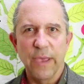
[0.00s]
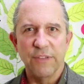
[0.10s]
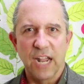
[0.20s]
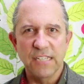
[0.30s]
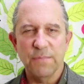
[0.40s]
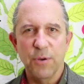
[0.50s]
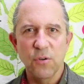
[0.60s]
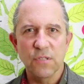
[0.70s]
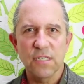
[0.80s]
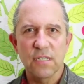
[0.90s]
We have a nice
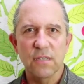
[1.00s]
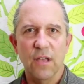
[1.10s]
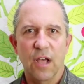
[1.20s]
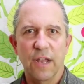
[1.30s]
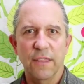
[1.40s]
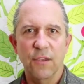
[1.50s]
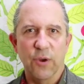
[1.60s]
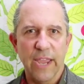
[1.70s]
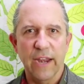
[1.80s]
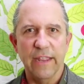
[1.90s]
post on the
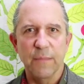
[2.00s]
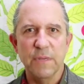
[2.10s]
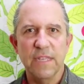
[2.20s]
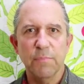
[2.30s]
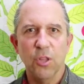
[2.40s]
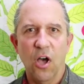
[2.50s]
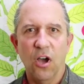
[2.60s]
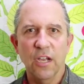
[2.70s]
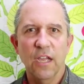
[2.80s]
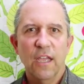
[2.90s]
Organic MD
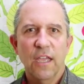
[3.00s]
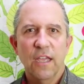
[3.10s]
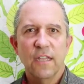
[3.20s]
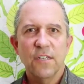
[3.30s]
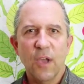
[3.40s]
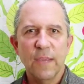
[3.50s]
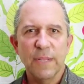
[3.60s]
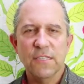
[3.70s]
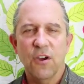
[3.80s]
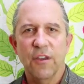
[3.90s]
blog talking
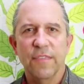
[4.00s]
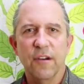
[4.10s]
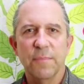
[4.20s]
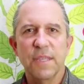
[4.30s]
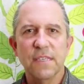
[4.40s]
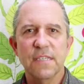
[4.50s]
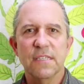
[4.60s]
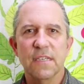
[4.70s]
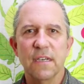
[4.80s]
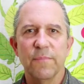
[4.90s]
about scar therapy. This
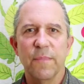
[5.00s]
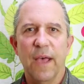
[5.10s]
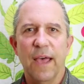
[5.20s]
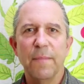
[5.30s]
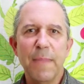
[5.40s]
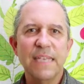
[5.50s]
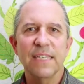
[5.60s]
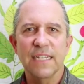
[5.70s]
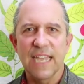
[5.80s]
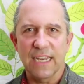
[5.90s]
is an
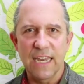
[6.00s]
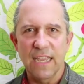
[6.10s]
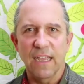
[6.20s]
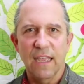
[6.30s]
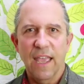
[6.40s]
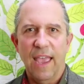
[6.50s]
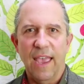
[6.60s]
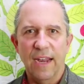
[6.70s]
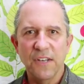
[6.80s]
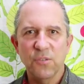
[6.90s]
amazing technique,
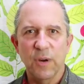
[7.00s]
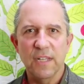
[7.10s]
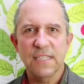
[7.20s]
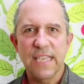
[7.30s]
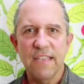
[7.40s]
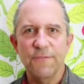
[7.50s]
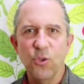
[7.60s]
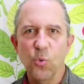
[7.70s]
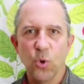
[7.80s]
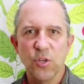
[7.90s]
and I just wanted to say a
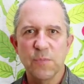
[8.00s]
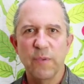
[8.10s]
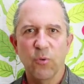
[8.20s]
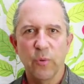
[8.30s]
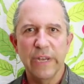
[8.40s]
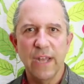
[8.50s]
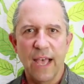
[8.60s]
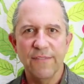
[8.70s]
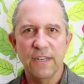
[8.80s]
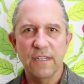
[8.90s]
few words before we
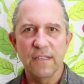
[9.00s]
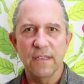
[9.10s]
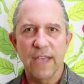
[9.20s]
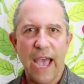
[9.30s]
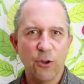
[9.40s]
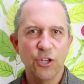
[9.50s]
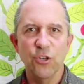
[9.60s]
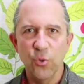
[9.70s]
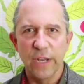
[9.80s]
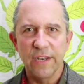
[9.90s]
dive into the how to
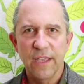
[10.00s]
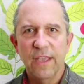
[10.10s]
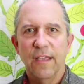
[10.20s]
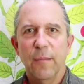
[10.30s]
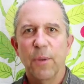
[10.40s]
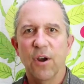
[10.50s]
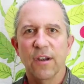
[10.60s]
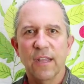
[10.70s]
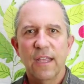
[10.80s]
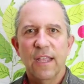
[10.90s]
do it
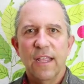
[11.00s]
part.